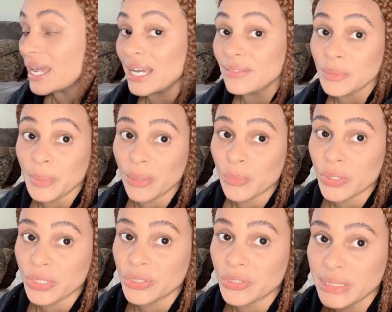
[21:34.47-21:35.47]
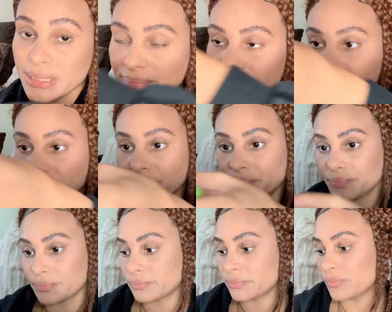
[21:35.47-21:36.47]
have to pay a mortgage on it.
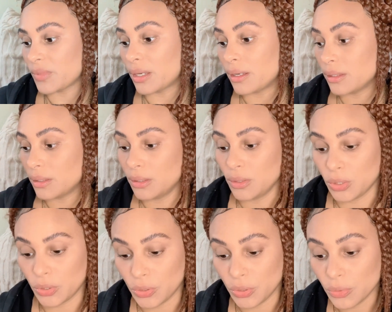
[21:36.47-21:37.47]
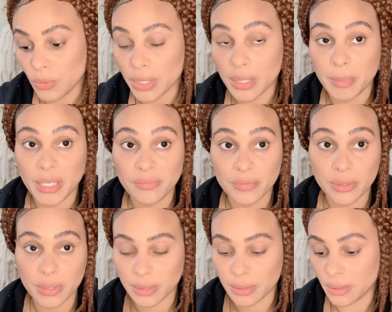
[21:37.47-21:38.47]
Like, you already paid for it,
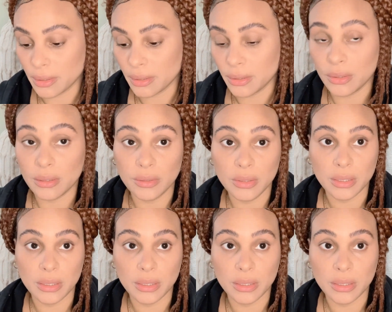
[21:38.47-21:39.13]
you know?